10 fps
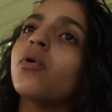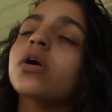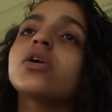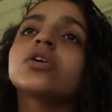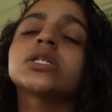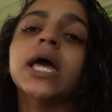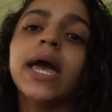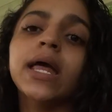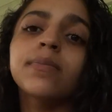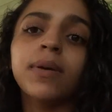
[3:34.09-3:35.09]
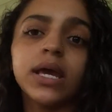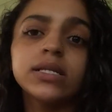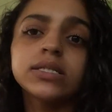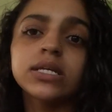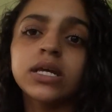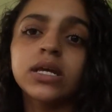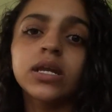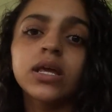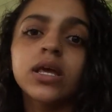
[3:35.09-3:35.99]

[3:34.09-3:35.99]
workers had painted